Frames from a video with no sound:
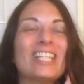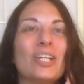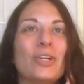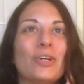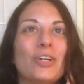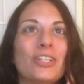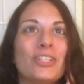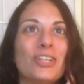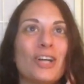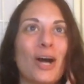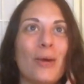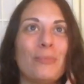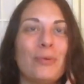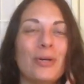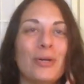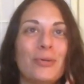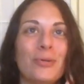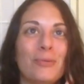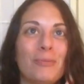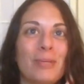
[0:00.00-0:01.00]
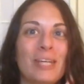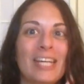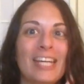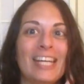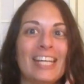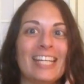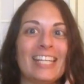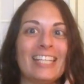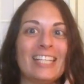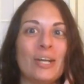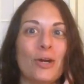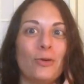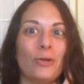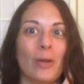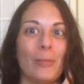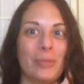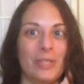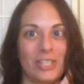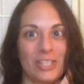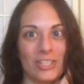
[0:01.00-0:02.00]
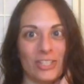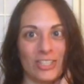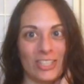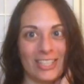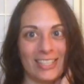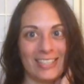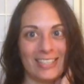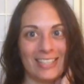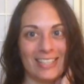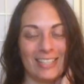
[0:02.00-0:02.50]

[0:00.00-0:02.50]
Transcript: a japa would be no repetition,